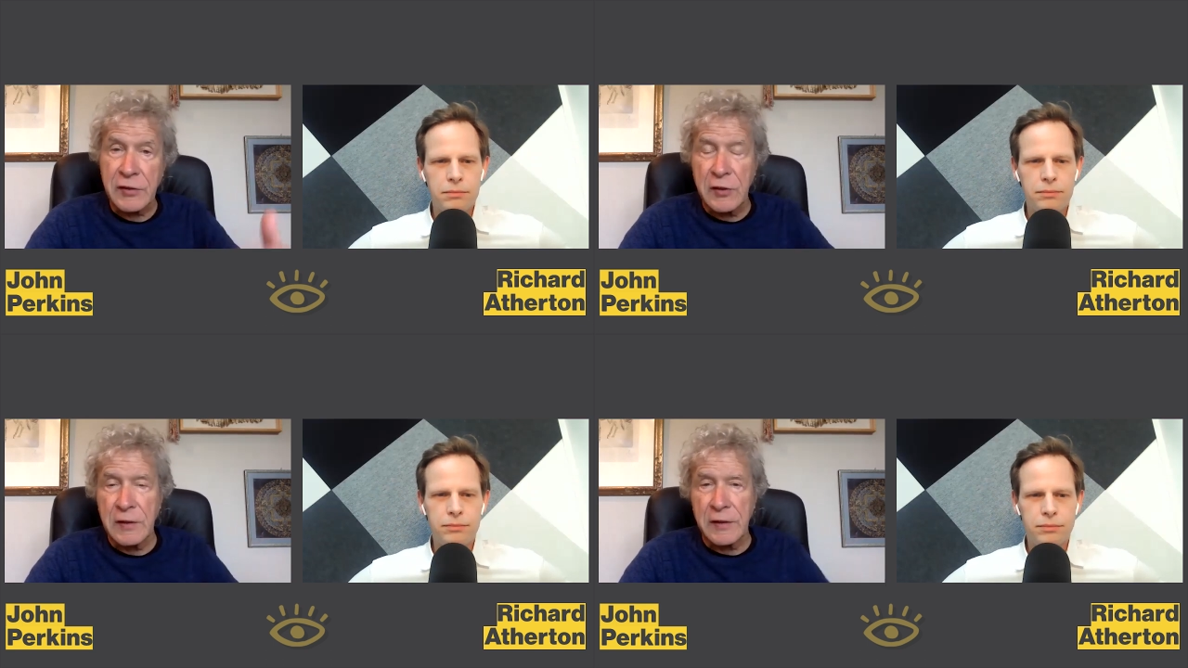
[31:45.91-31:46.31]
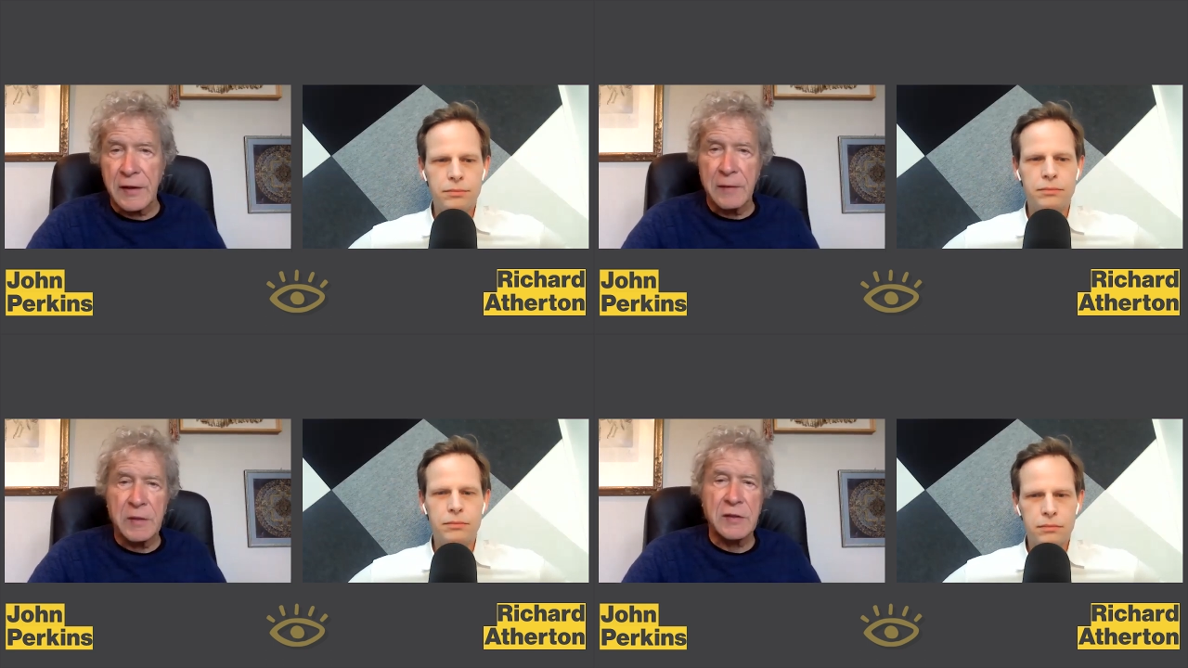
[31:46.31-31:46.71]
Speaker 1: journey
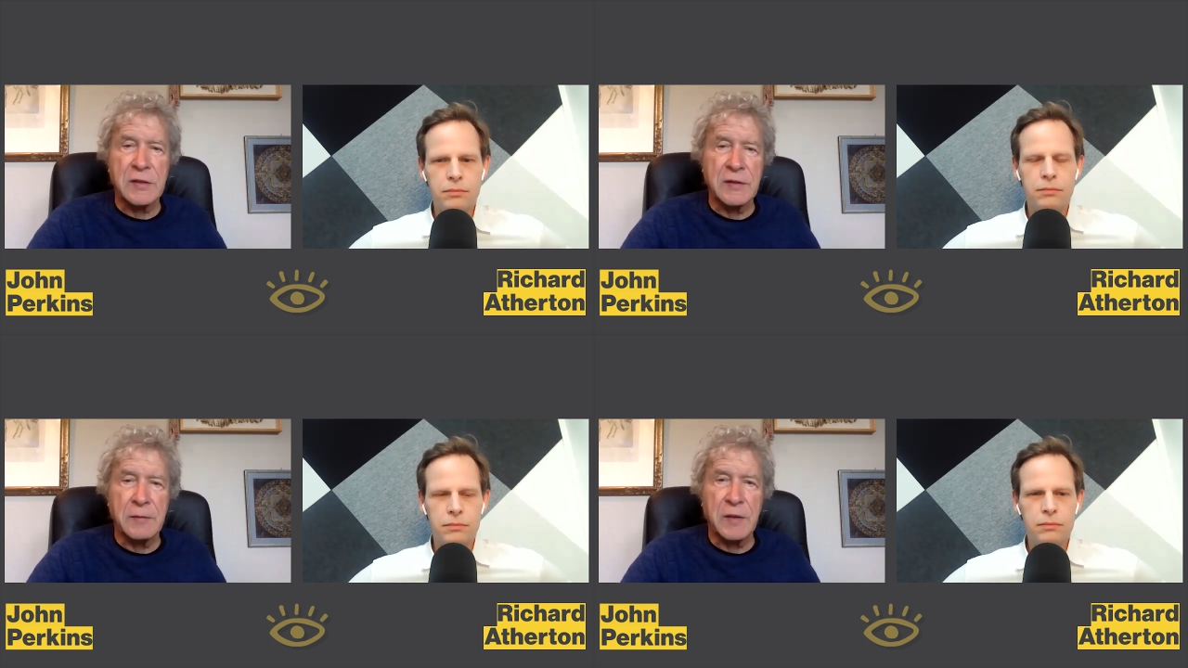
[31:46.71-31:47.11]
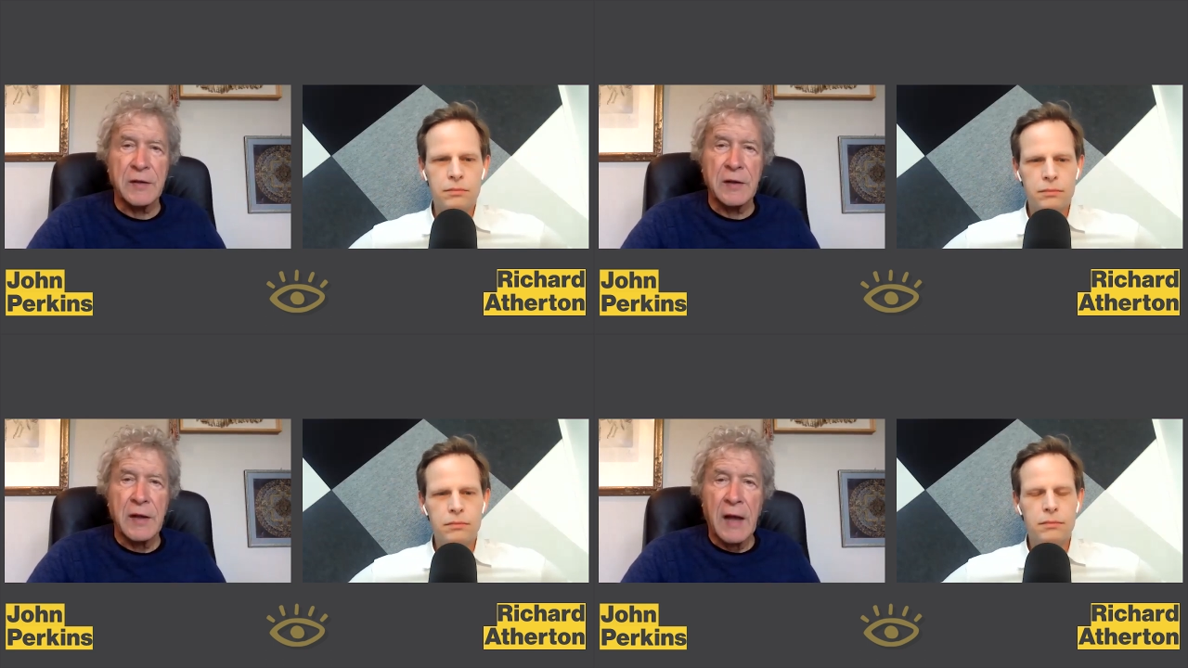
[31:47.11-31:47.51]
that I mentioned that
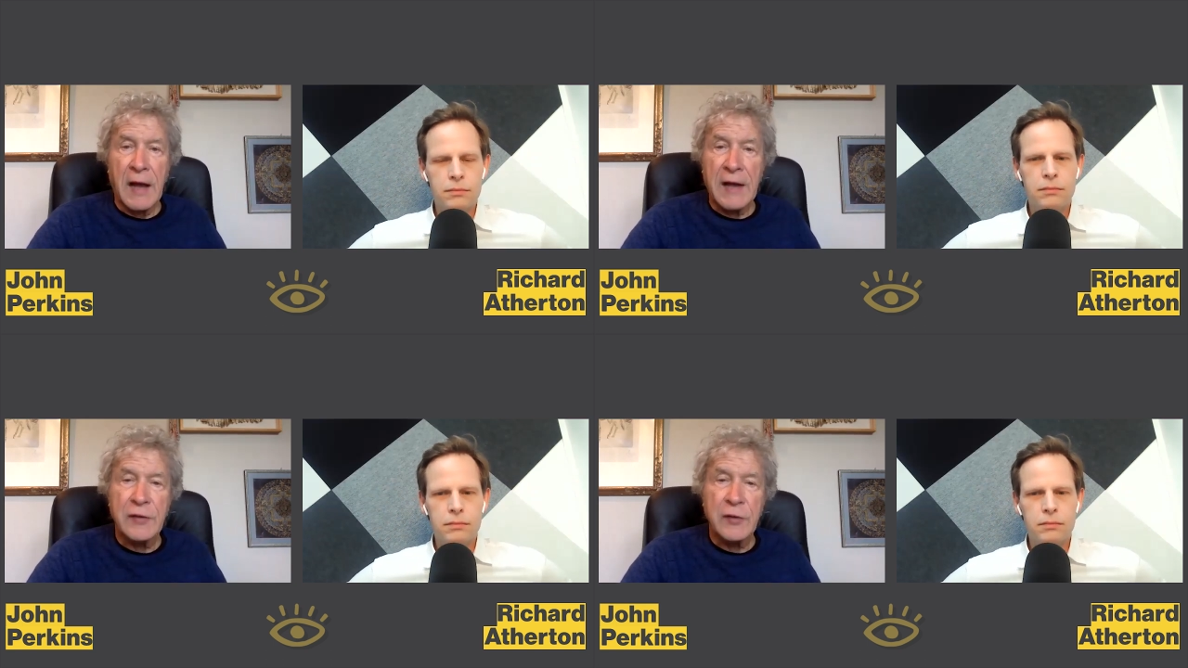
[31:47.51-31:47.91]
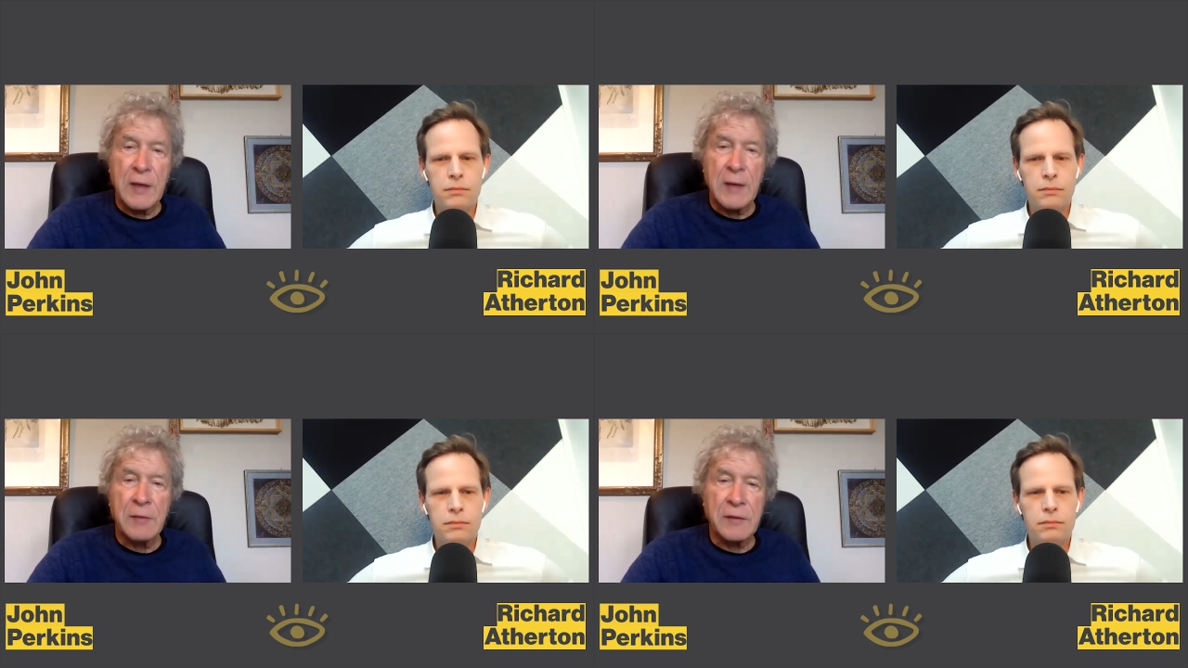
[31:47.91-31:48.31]
my I
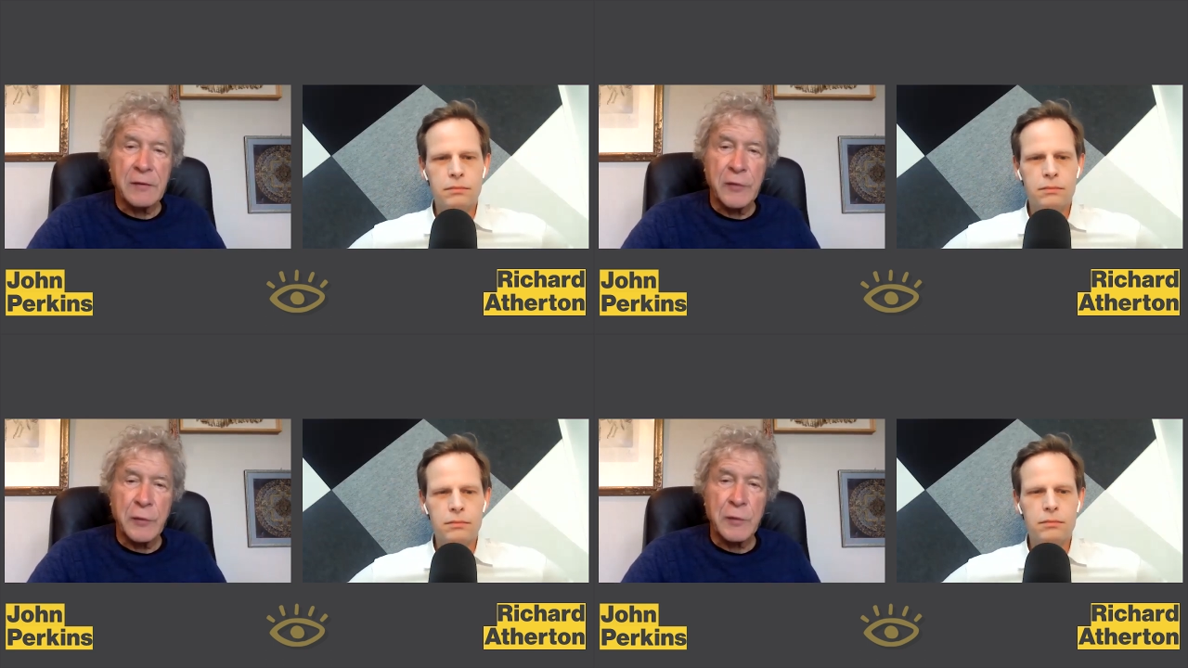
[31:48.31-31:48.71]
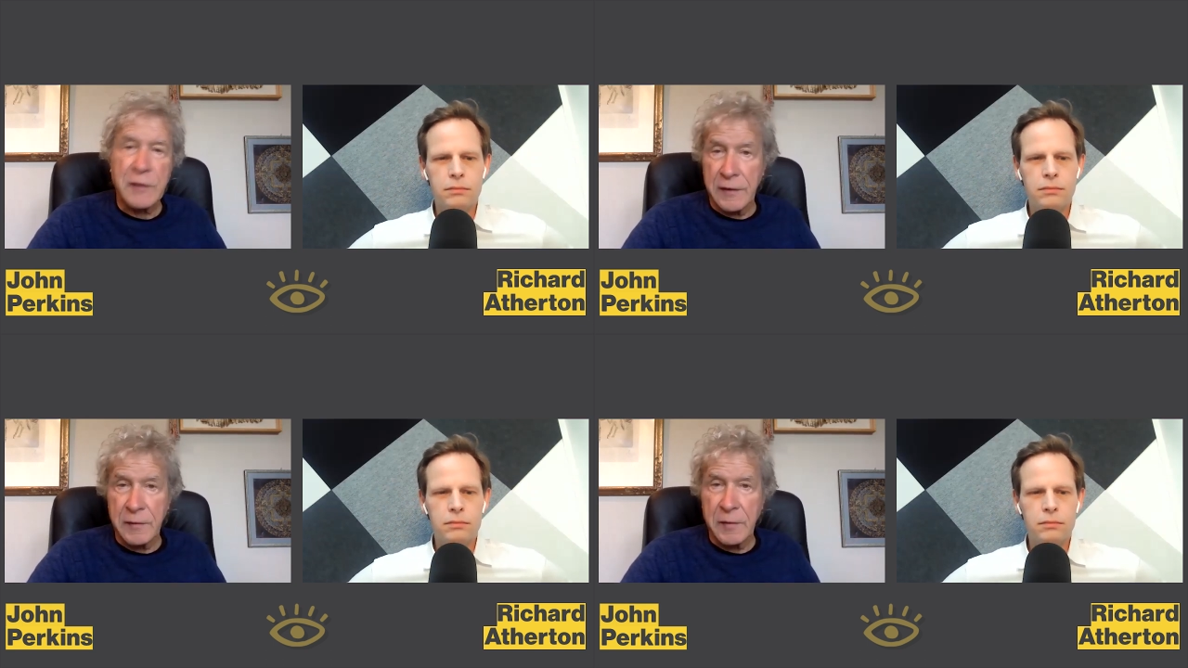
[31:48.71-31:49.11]
dreamed that the food was
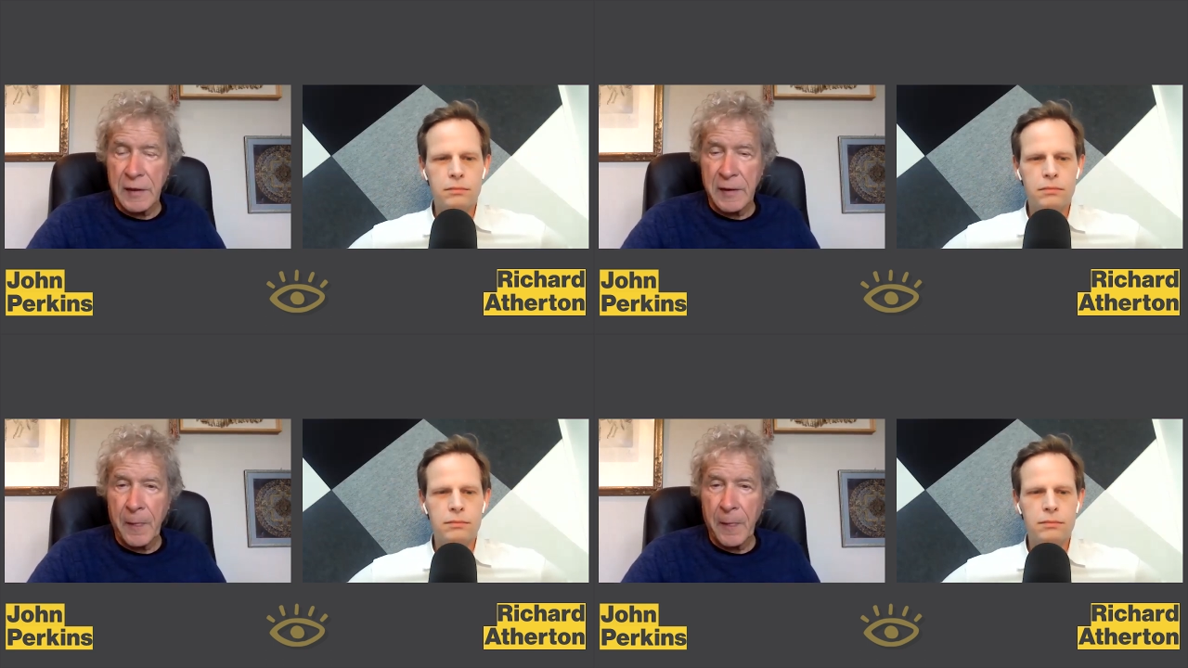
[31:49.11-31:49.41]
killing me,